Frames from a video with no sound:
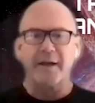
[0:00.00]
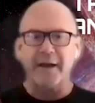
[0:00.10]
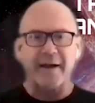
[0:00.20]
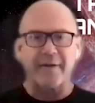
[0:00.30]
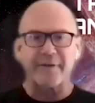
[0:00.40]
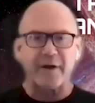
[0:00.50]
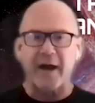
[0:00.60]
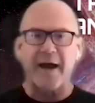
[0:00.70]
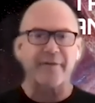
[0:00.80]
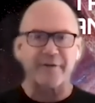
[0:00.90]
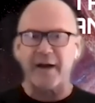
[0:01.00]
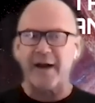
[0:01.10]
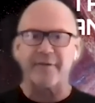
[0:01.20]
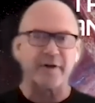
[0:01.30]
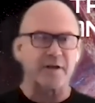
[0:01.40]
Never,
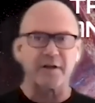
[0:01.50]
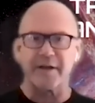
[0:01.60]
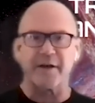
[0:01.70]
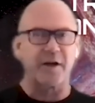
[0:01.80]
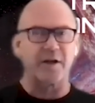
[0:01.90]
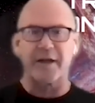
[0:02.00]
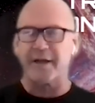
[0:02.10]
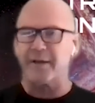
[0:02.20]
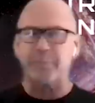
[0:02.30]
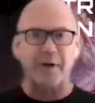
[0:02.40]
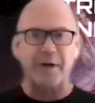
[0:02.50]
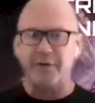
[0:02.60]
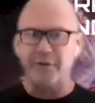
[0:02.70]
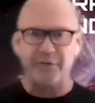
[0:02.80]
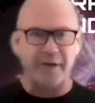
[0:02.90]
ever, ever click on a link and put
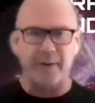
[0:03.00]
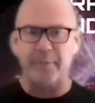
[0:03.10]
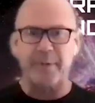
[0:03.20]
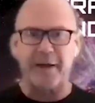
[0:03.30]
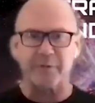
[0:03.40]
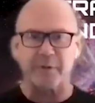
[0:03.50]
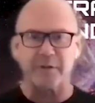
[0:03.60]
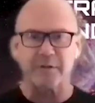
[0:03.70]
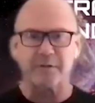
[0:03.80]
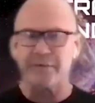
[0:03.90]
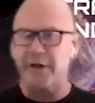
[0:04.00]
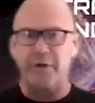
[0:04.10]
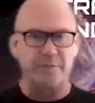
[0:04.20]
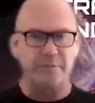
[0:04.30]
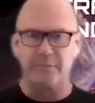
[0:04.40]
in username and password.
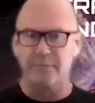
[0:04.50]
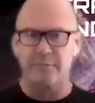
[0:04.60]
Don't.